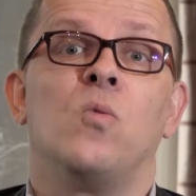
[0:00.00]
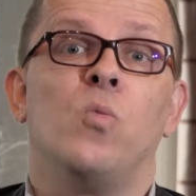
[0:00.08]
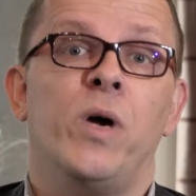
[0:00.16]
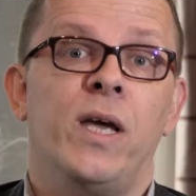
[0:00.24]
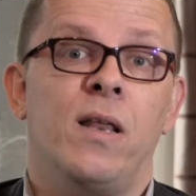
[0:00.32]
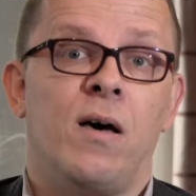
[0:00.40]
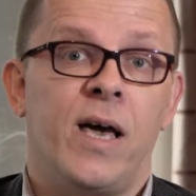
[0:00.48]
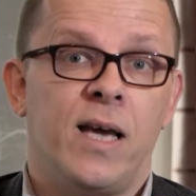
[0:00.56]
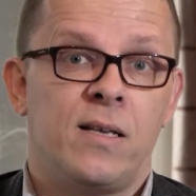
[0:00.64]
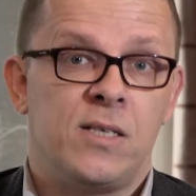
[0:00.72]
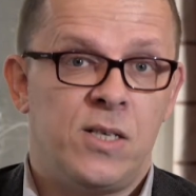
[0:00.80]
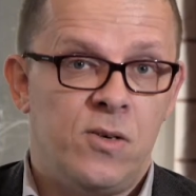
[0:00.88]
We
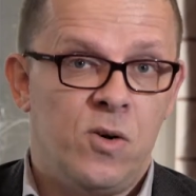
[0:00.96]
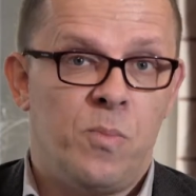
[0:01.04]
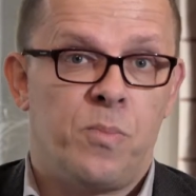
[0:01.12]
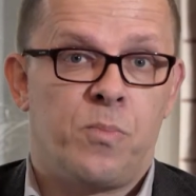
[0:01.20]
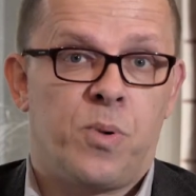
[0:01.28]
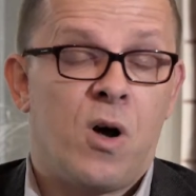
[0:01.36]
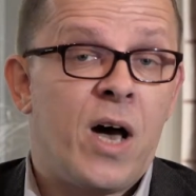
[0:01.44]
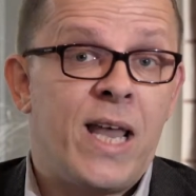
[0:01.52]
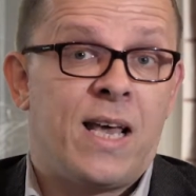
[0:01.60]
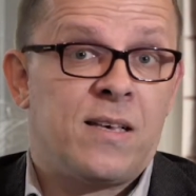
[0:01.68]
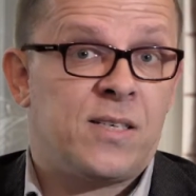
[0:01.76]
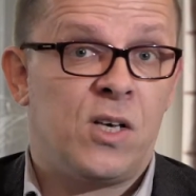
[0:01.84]
like to pride
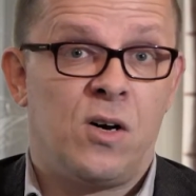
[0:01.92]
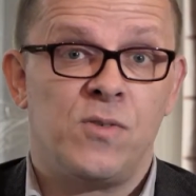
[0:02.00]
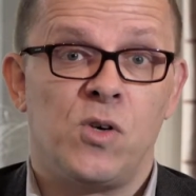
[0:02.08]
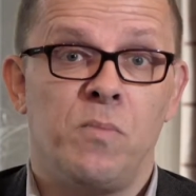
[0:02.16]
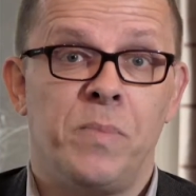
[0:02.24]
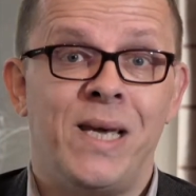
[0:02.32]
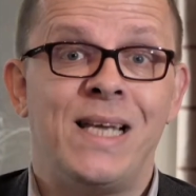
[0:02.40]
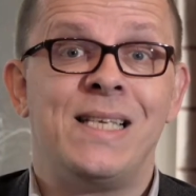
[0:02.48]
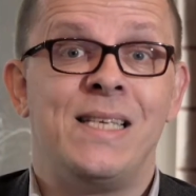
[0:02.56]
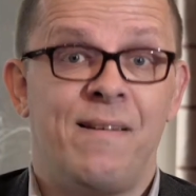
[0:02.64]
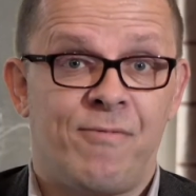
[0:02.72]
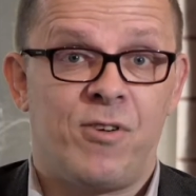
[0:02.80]
ourselves on being
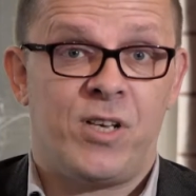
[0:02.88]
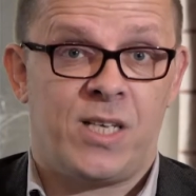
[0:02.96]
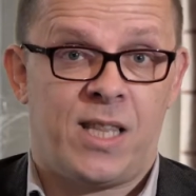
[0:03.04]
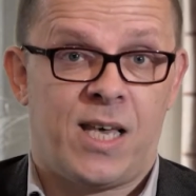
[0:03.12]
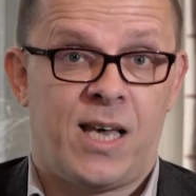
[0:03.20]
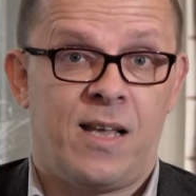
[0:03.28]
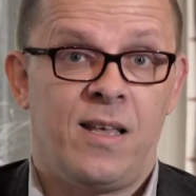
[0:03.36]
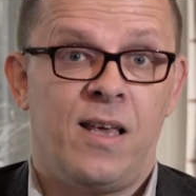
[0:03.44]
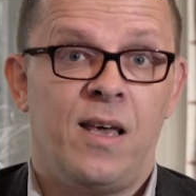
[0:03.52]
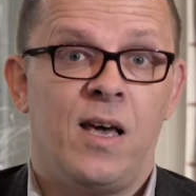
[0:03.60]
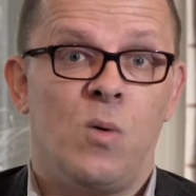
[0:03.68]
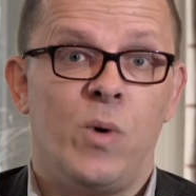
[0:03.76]
different to that,
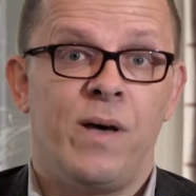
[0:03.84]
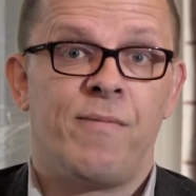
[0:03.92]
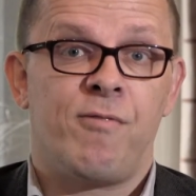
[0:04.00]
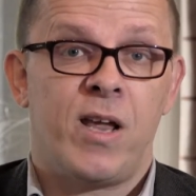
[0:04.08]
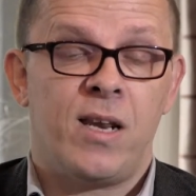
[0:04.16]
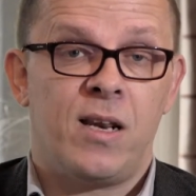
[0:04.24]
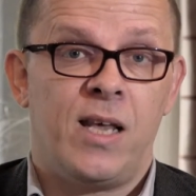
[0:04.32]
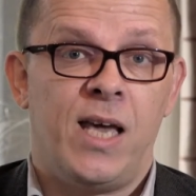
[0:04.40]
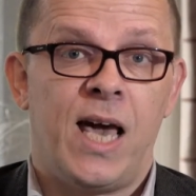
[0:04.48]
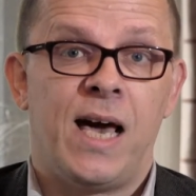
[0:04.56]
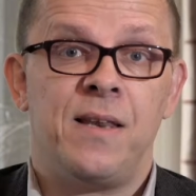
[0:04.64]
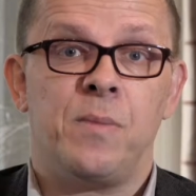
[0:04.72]
and we're
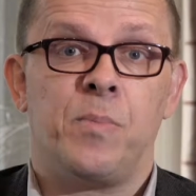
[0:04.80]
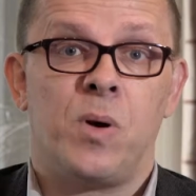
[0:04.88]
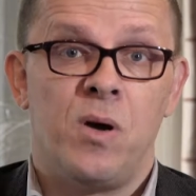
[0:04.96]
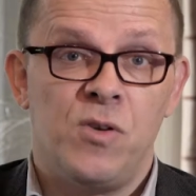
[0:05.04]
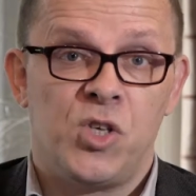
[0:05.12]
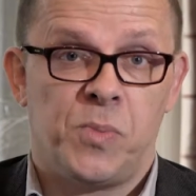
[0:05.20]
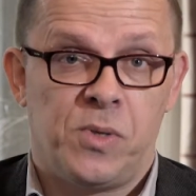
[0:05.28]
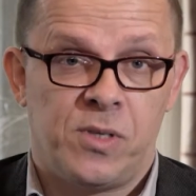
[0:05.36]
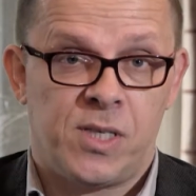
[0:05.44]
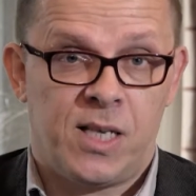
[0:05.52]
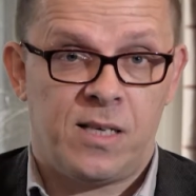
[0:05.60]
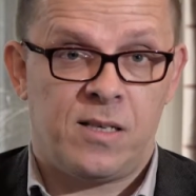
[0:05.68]
friendly and approachable
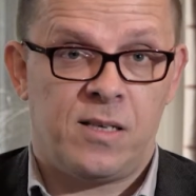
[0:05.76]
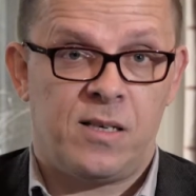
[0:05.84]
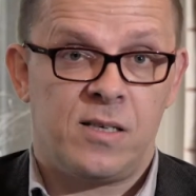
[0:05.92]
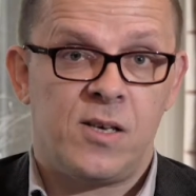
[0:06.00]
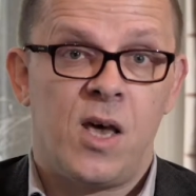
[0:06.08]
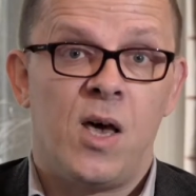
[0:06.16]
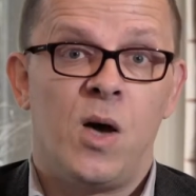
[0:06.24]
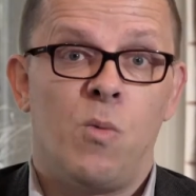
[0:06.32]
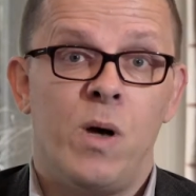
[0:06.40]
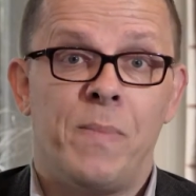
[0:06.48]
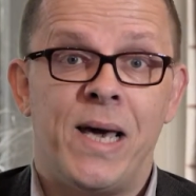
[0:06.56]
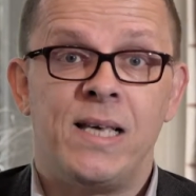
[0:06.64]
solicitors.
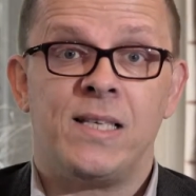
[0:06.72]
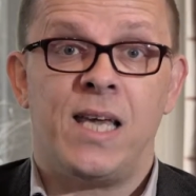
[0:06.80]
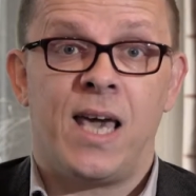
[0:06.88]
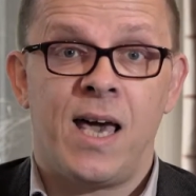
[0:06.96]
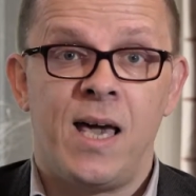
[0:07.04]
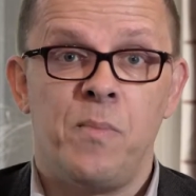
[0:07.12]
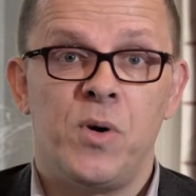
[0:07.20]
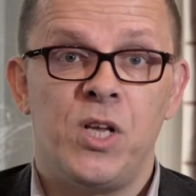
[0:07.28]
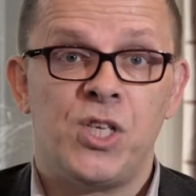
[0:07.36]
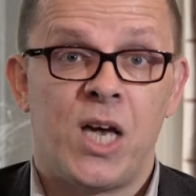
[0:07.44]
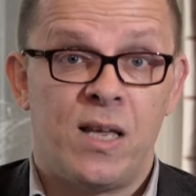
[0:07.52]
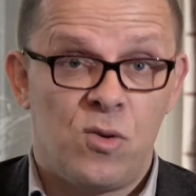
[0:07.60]
We're based in
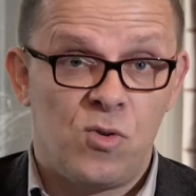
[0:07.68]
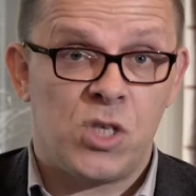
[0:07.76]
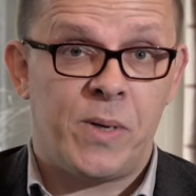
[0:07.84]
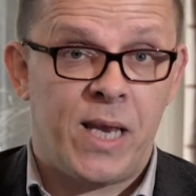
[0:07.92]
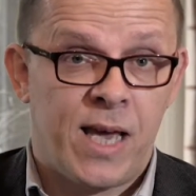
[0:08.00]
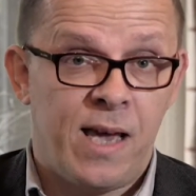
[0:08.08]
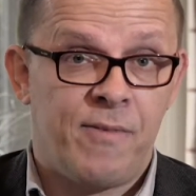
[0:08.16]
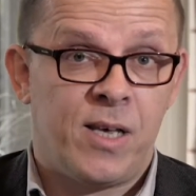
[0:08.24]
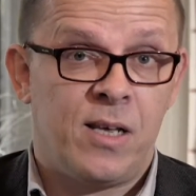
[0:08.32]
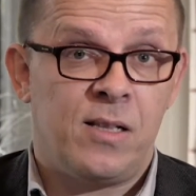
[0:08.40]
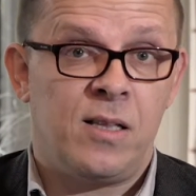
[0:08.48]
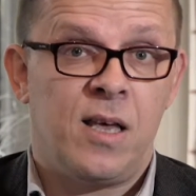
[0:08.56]
Cambridge and also in
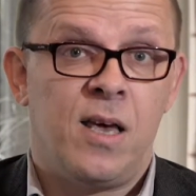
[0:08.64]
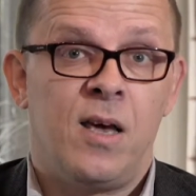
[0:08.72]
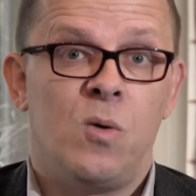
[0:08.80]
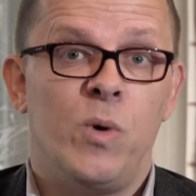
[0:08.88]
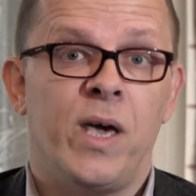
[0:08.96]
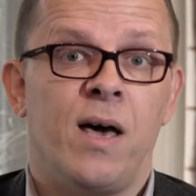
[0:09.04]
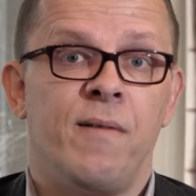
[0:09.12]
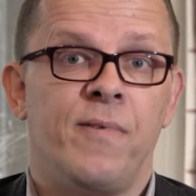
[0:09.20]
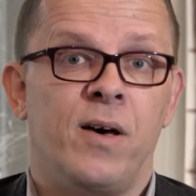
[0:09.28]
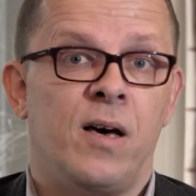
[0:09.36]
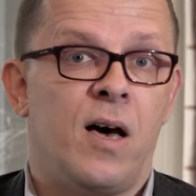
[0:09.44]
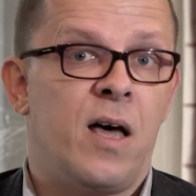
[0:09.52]
Haverhill. We
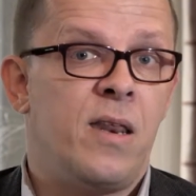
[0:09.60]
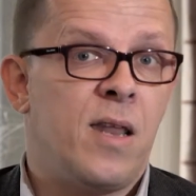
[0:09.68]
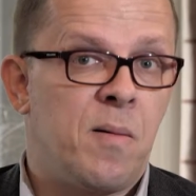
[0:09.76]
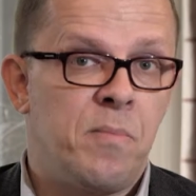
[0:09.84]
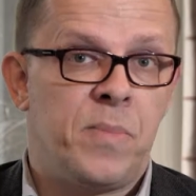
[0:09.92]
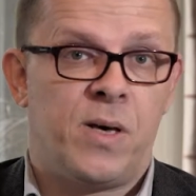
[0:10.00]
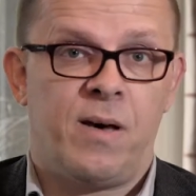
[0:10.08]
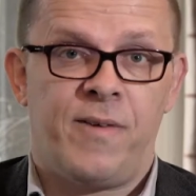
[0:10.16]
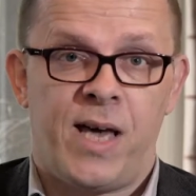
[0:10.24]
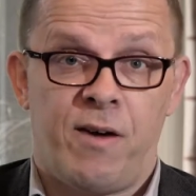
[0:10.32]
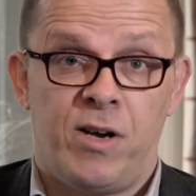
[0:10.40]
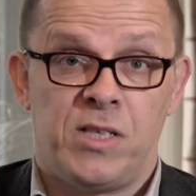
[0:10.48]
cover a number of
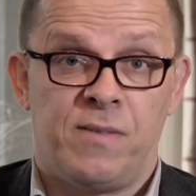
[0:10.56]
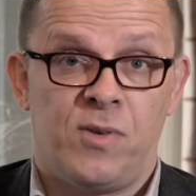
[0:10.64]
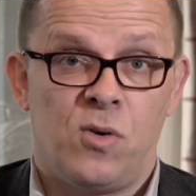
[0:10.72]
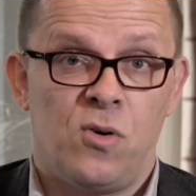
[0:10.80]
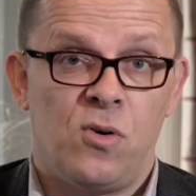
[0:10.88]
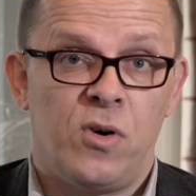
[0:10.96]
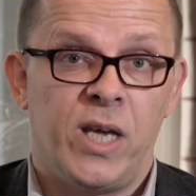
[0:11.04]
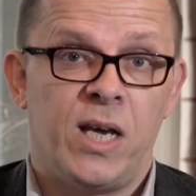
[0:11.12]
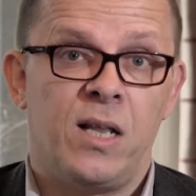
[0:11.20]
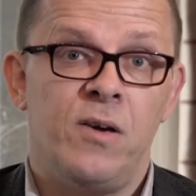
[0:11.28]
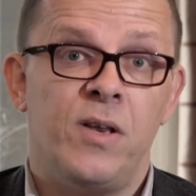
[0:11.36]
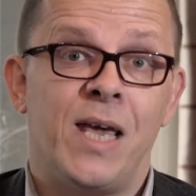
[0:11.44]
areas of law,
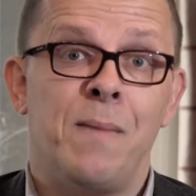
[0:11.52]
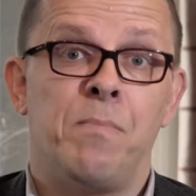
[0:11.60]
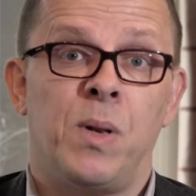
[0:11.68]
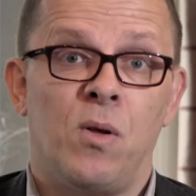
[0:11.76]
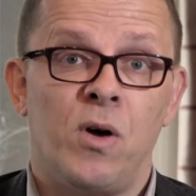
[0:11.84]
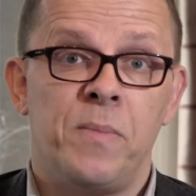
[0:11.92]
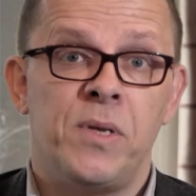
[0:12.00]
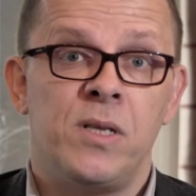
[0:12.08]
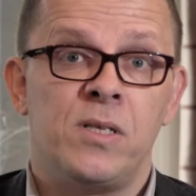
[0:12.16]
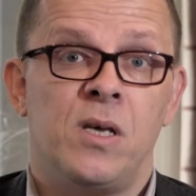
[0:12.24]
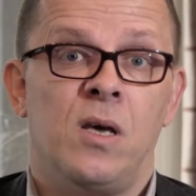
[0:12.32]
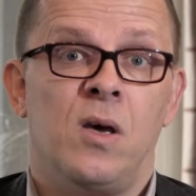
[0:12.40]
including
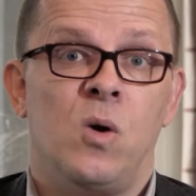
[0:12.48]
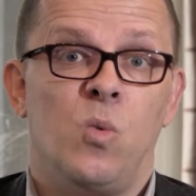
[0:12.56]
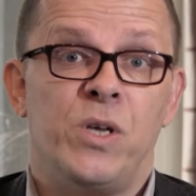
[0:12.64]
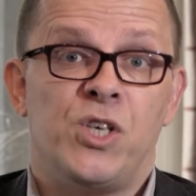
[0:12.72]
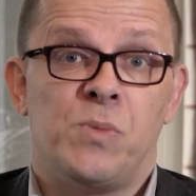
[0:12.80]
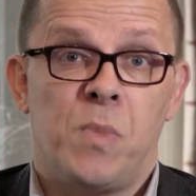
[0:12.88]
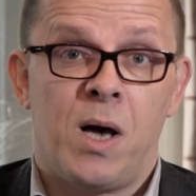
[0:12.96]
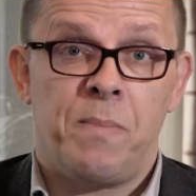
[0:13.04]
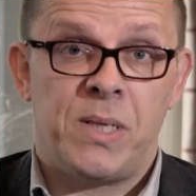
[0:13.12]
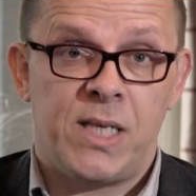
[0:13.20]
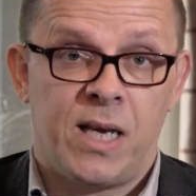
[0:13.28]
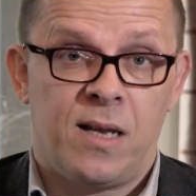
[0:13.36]
employment, which is my
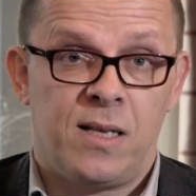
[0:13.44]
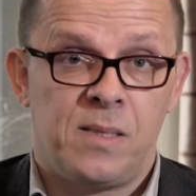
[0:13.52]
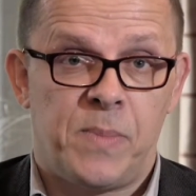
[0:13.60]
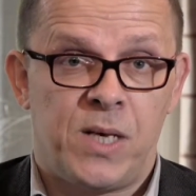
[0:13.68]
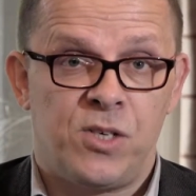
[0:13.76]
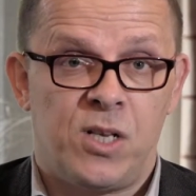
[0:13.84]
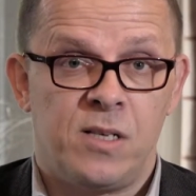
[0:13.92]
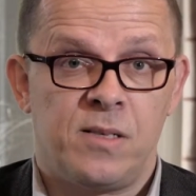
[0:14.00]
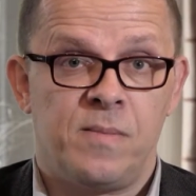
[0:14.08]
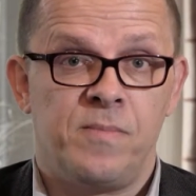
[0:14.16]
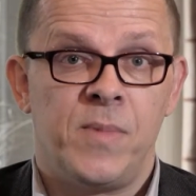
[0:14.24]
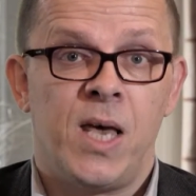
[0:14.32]
particular
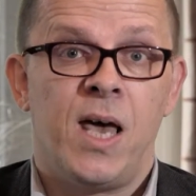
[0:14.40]
specialism,